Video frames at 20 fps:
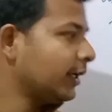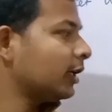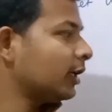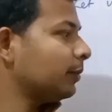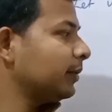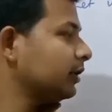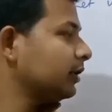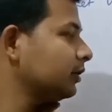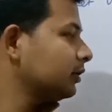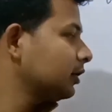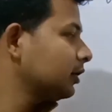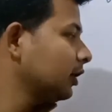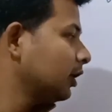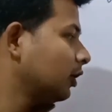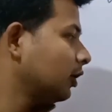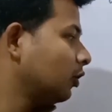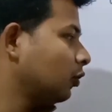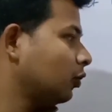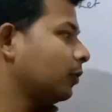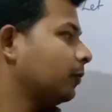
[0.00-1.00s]
That
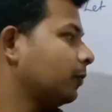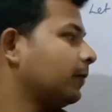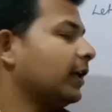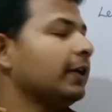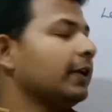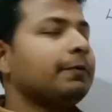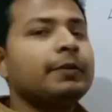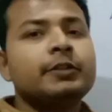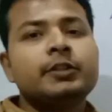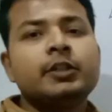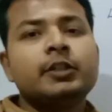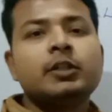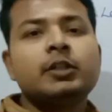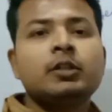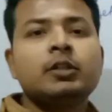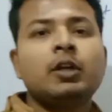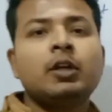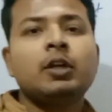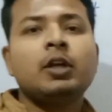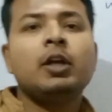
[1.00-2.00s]
means root 5
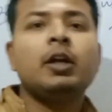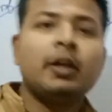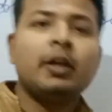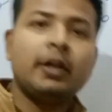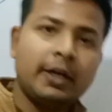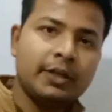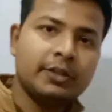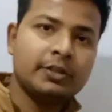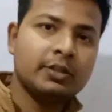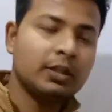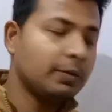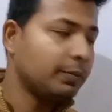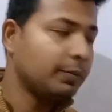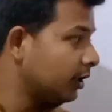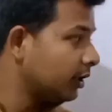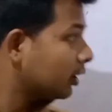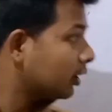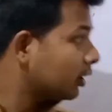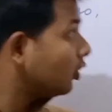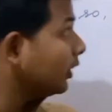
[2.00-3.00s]
is a
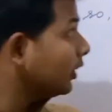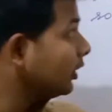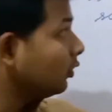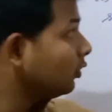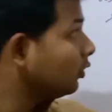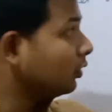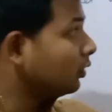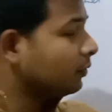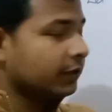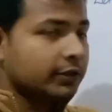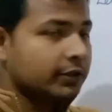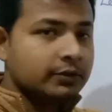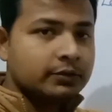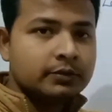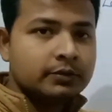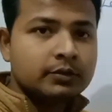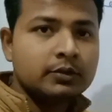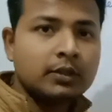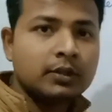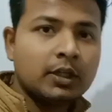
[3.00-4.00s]
rational number according to
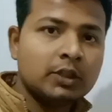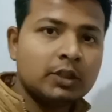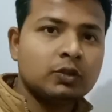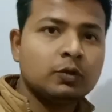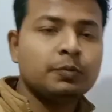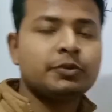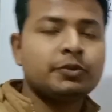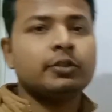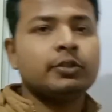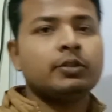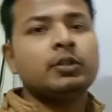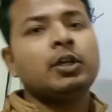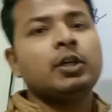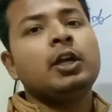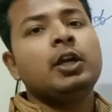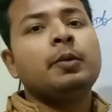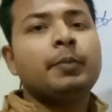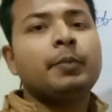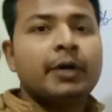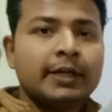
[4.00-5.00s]
our
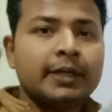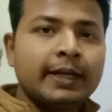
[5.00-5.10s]
assumption.